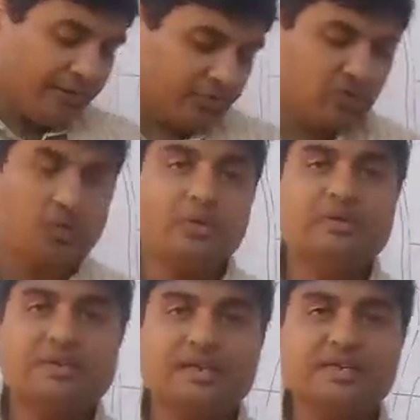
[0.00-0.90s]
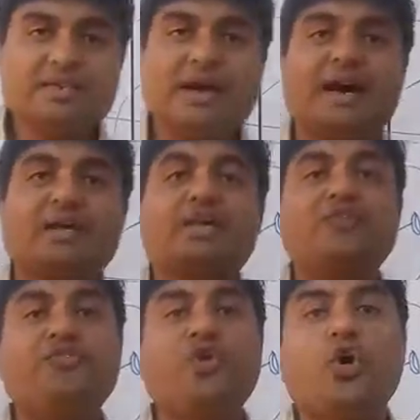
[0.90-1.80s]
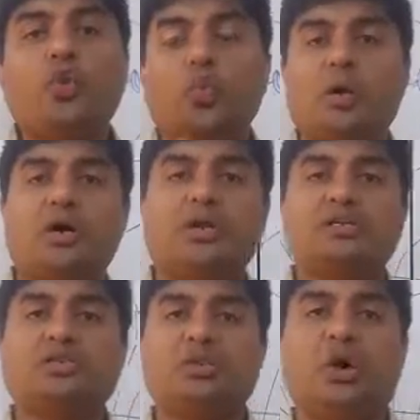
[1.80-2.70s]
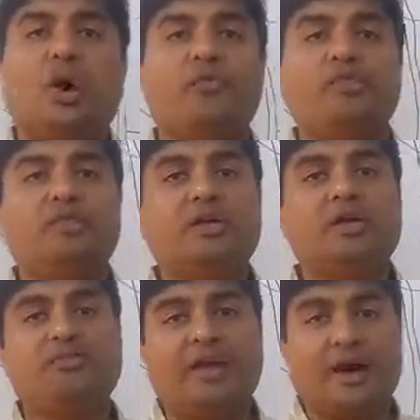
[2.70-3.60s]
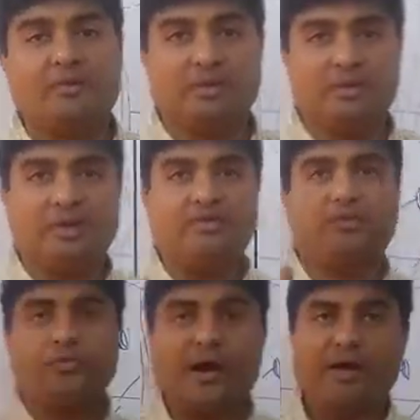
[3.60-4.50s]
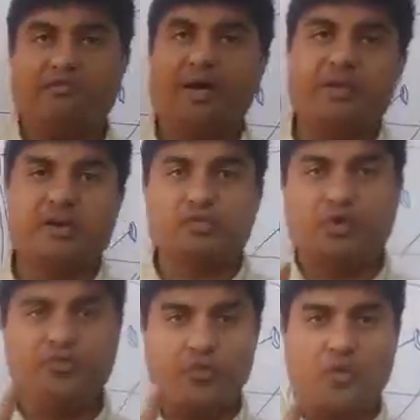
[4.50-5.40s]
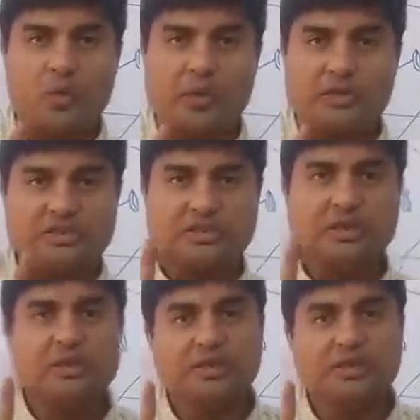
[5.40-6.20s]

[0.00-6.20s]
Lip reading: So these are the four whorls of the flower. The flower has got four whorls.